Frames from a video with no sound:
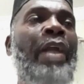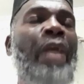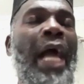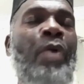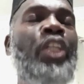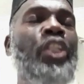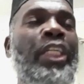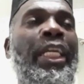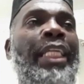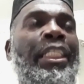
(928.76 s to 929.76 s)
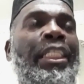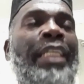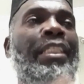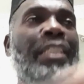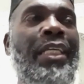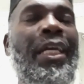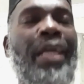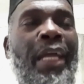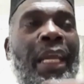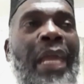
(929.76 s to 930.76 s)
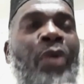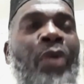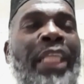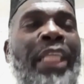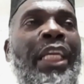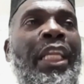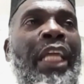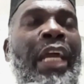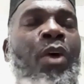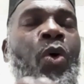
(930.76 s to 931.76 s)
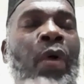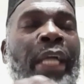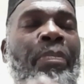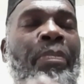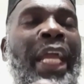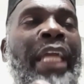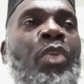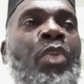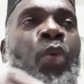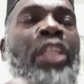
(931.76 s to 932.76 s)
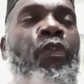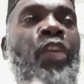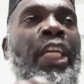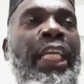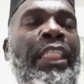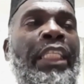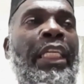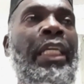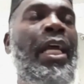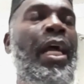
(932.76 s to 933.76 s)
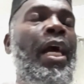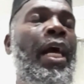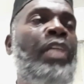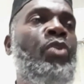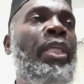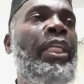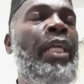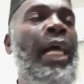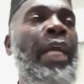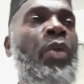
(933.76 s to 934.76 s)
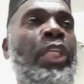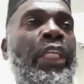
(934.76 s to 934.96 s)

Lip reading: I wish he had just elaborated there or explained which fee is he actually alluding